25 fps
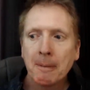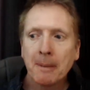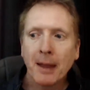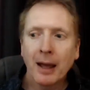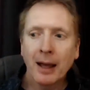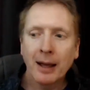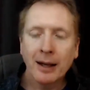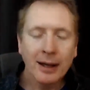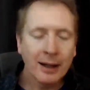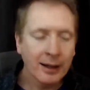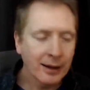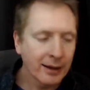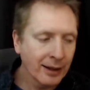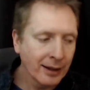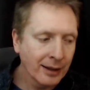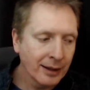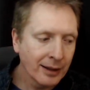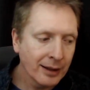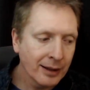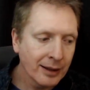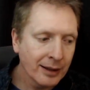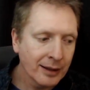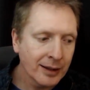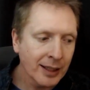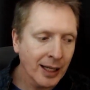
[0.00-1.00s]
And I think
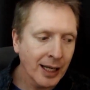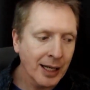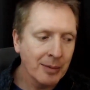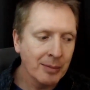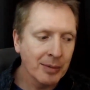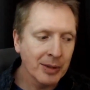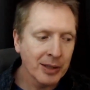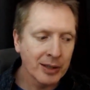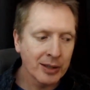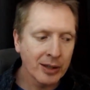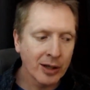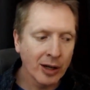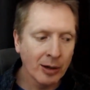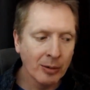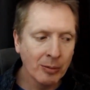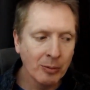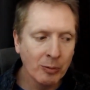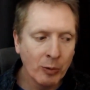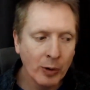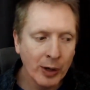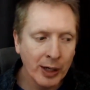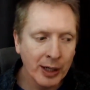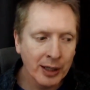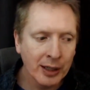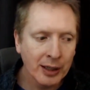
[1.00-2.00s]
that the time has come
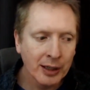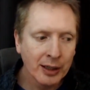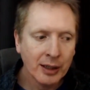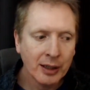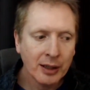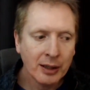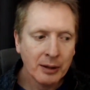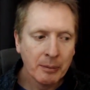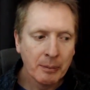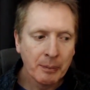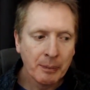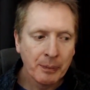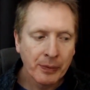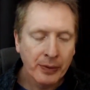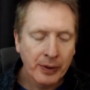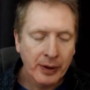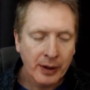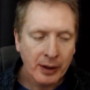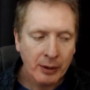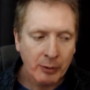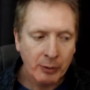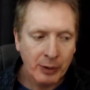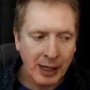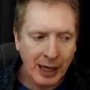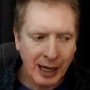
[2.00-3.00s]
where
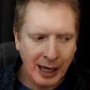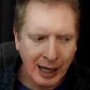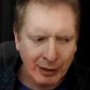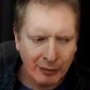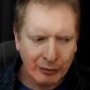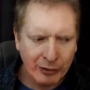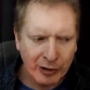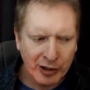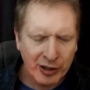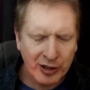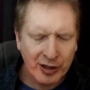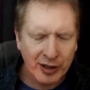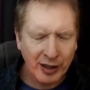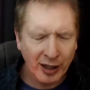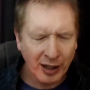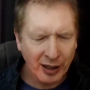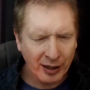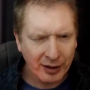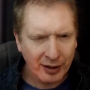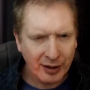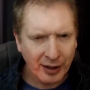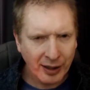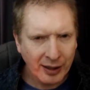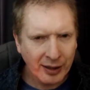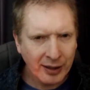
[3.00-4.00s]
we have to
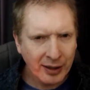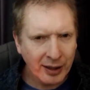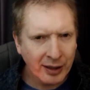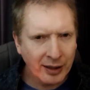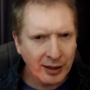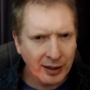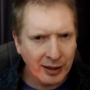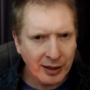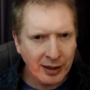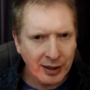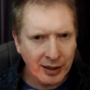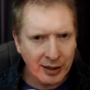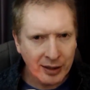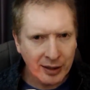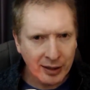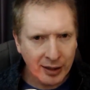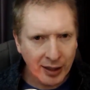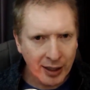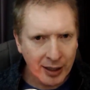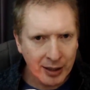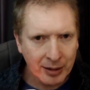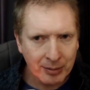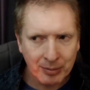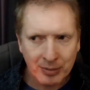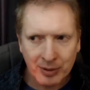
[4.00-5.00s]
start thinking in these
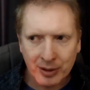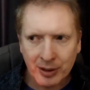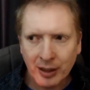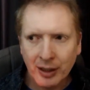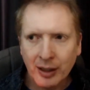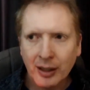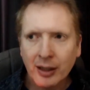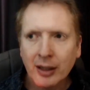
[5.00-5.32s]
terms.